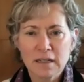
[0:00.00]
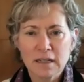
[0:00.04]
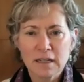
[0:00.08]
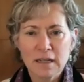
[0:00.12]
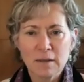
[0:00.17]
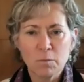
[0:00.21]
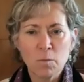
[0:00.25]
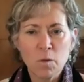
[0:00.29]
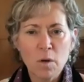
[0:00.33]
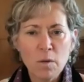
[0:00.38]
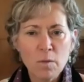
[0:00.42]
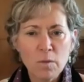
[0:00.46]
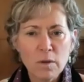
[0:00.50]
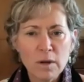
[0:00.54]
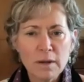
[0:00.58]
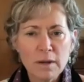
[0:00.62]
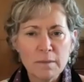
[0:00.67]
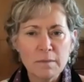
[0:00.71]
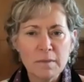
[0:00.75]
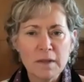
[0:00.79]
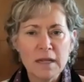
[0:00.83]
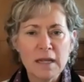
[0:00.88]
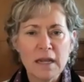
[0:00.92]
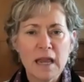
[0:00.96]
And what would
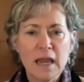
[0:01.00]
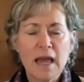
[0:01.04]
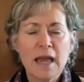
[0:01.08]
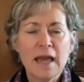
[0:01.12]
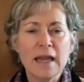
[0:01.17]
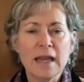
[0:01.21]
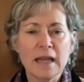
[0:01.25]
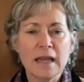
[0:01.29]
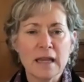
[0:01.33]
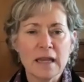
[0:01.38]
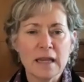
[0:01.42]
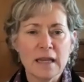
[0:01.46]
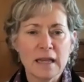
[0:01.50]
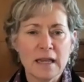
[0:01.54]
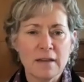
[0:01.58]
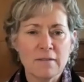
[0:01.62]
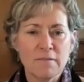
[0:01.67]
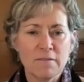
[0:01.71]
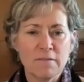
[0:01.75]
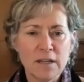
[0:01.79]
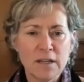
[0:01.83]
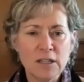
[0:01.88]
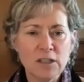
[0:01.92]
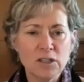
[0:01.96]
it be like
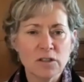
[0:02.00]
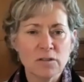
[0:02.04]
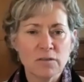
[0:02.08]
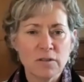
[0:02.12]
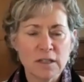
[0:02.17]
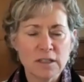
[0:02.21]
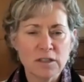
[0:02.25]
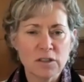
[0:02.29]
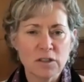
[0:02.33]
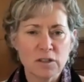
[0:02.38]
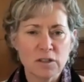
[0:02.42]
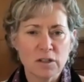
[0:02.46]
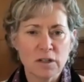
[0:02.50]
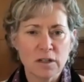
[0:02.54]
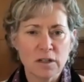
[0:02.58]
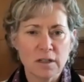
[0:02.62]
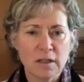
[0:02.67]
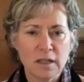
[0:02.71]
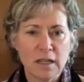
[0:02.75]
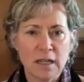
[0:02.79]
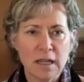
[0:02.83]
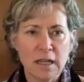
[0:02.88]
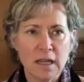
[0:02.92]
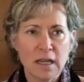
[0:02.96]
if each of us took
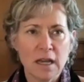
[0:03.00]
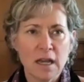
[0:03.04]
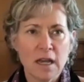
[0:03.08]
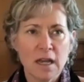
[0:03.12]
the